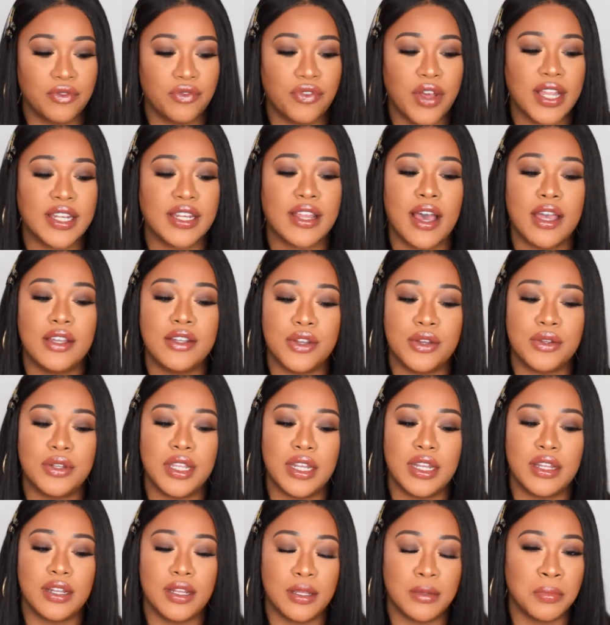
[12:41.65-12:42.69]
The fact that I don't
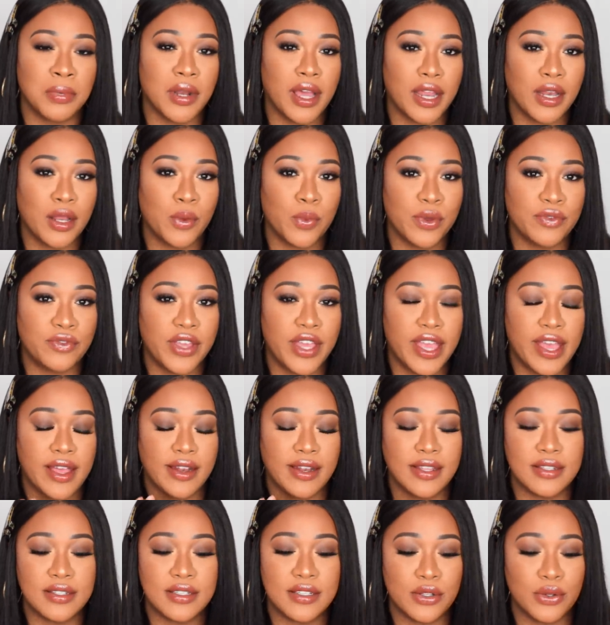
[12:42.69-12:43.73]
need a lip liner with it
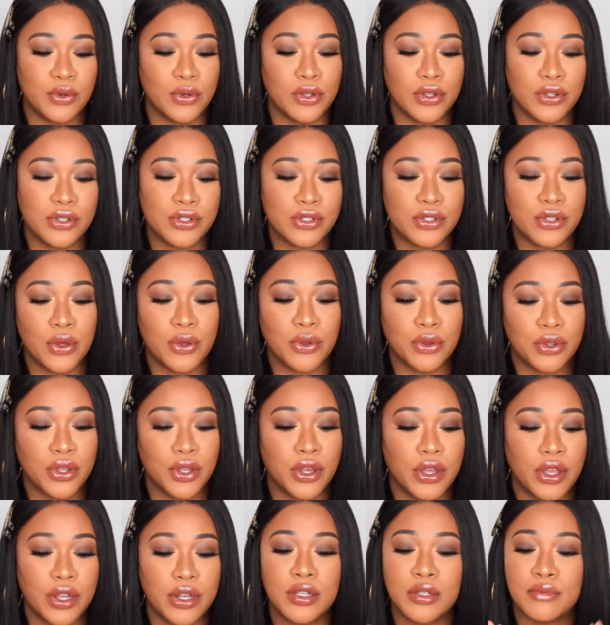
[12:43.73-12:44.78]
and it still looks so
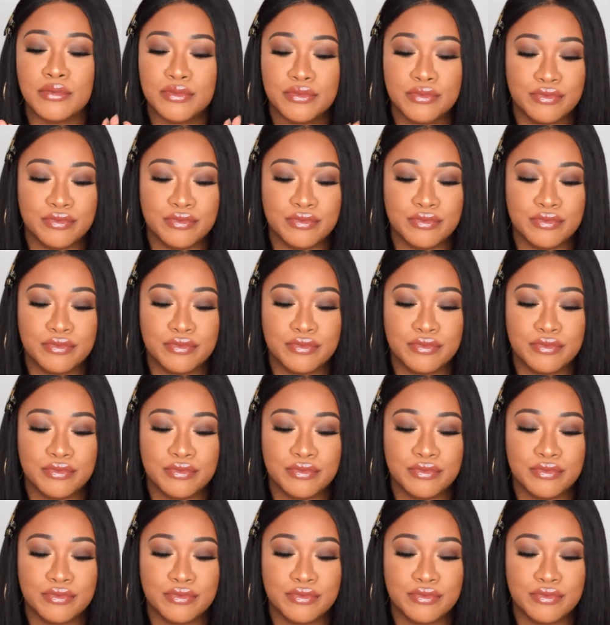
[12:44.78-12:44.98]
good,